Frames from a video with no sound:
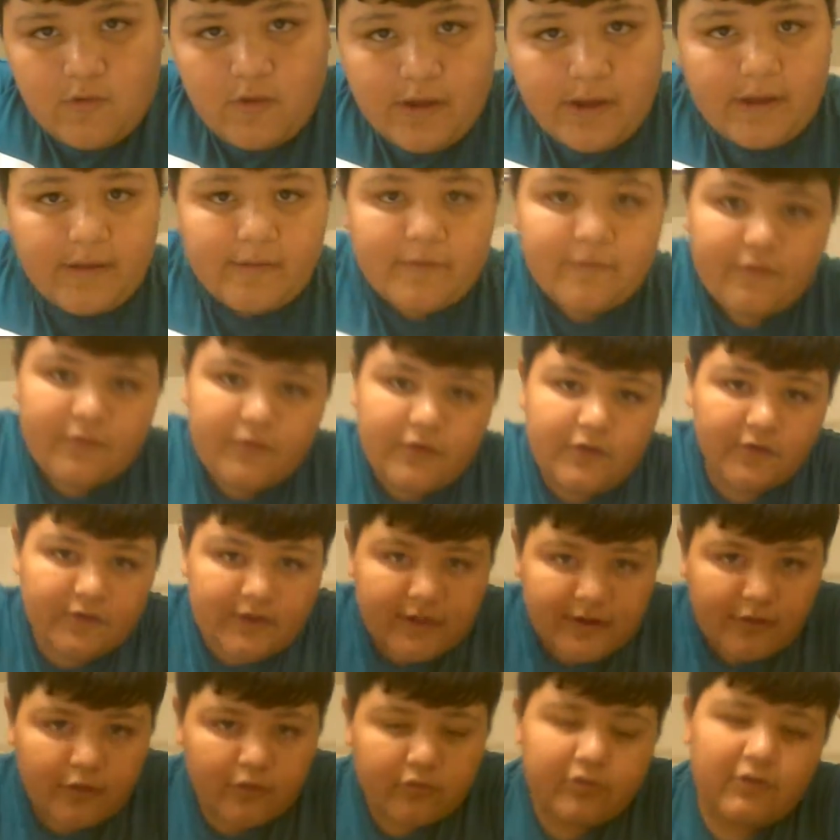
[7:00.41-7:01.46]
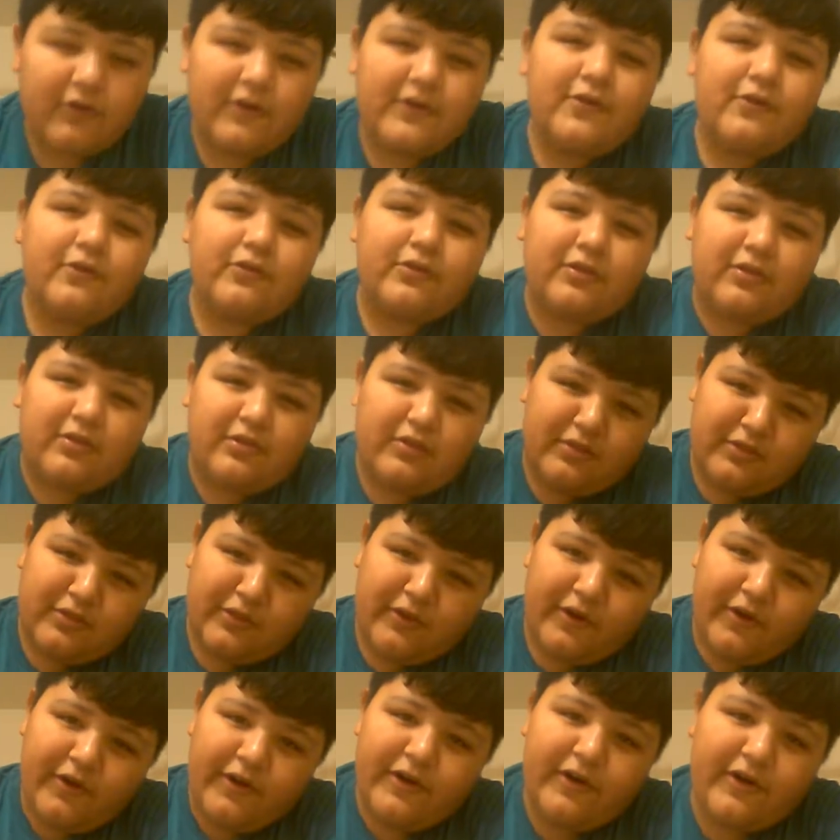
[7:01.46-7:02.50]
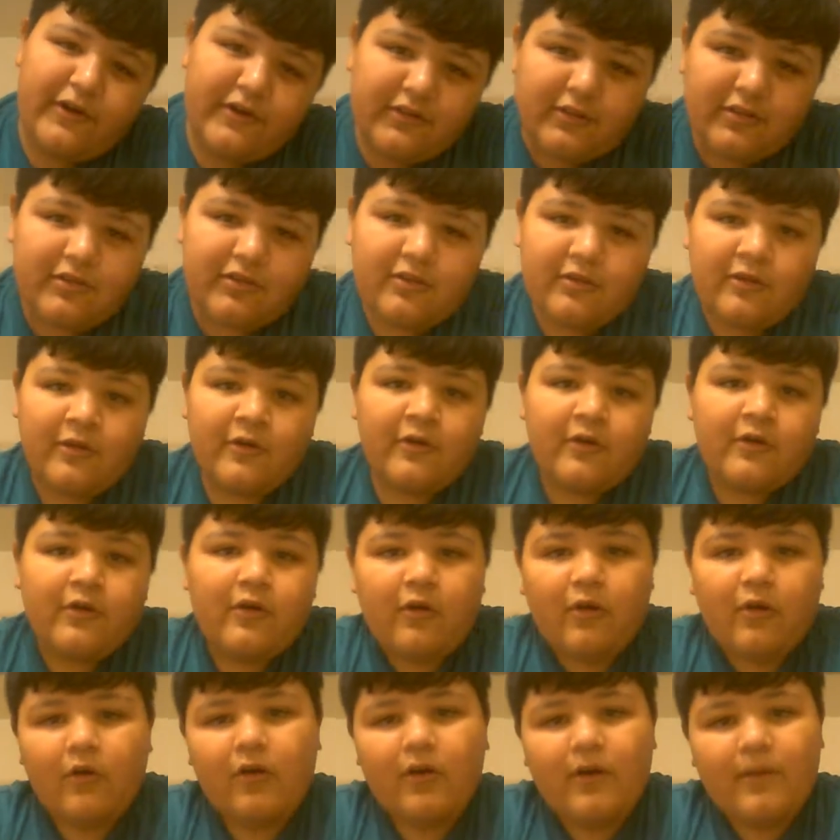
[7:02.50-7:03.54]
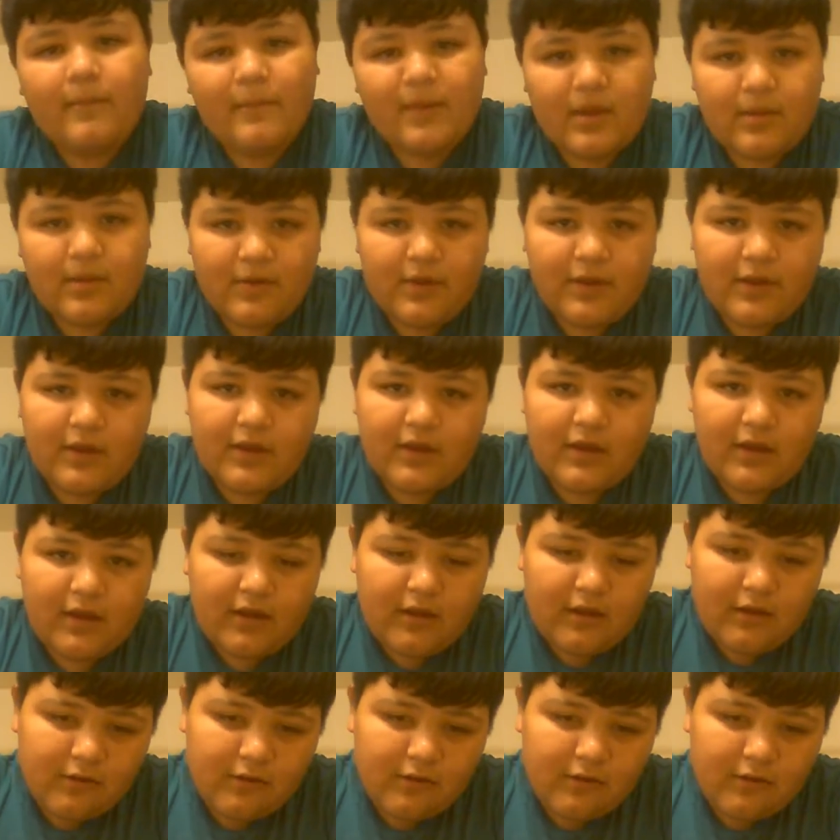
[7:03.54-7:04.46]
you can also use nerds or maybe uh, uh, some